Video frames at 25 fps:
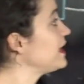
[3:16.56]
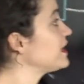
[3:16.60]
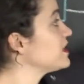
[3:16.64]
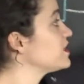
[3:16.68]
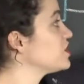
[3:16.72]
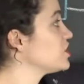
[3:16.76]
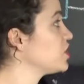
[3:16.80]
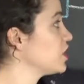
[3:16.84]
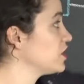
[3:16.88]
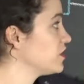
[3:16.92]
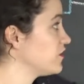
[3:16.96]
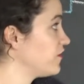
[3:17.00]

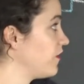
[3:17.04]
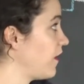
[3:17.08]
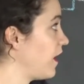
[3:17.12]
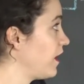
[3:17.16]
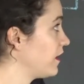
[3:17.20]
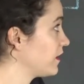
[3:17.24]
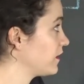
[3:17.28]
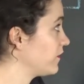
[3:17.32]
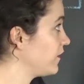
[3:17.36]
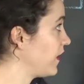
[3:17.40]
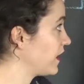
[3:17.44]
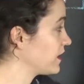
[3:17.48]
exchange
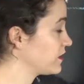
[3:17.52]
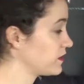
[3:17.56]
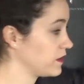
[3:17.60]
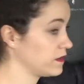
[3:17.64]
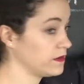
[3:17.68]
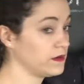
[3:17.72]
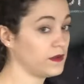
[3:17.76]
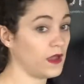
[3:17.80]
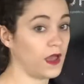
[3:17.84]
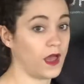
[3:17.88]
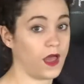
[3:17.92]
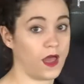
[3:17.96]

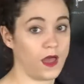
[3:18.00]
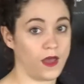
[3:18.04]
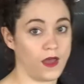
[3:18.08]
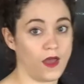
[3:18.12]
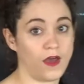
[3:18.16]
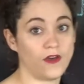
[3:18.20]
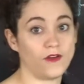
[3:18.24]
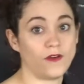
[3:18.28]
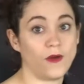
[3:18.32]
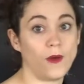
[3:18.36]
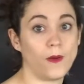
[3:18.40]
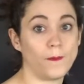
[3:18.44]
factor,
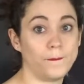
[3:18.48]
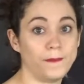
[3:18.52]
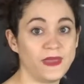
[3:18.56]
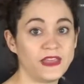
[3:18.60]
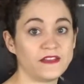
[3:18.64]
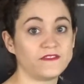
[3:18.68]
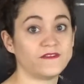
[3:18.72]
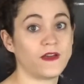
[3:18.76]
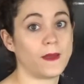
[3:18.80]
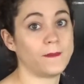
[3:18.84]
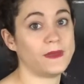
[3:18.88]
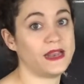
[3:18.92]
a
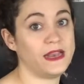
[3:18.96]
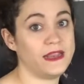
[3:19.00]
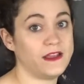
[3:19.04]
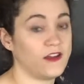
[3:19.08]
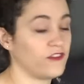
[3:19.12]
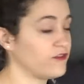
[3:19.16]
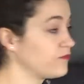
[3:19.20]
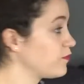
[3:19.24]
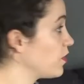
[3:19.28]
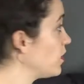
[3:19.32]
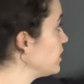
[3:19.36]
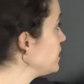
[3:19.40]
big family
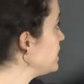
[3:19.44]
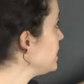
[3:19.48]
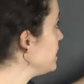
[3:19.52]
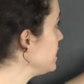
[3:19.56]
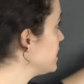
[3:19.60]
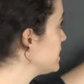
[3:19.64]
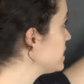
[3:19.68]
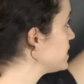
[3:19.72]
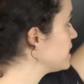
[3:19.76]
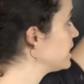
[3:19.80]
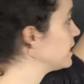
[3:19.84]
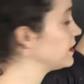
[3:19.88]
of
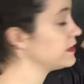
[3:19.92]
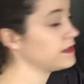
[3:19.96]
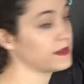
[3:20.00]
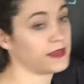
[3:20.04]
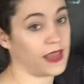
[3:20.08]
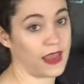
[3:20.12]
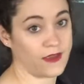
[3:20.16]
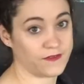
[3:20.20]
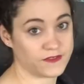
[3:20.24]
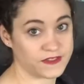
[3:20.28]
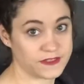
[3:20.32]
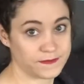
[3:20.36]
proteins, the
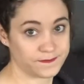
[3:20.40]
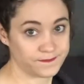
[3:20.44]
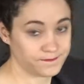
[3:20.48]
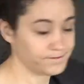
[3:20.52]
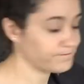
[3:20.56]
GEFs.